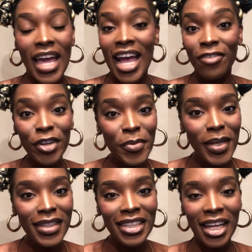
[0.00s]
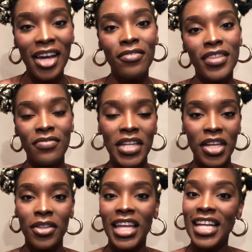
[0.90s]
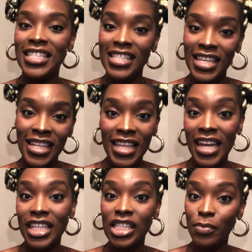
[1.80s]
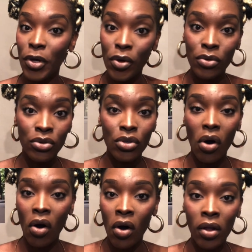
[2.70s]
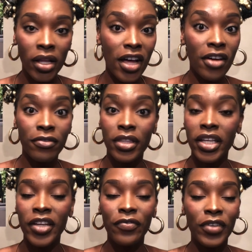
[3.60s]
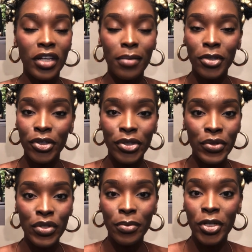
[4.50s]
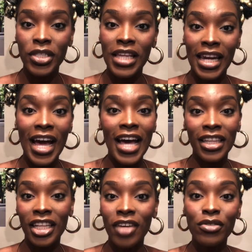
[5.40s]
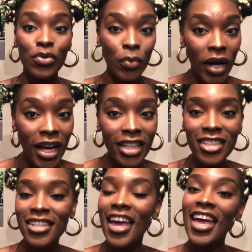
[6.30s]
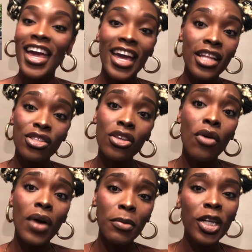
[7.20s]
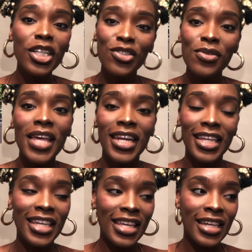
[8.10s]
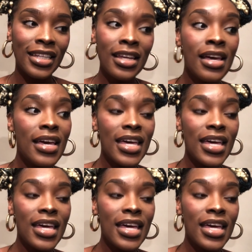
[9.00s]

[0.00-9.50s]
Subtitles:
Everyone loved the video that I did that exposed all of the phenomenal YouTubers that I love to watch. And so I'm going to do that again.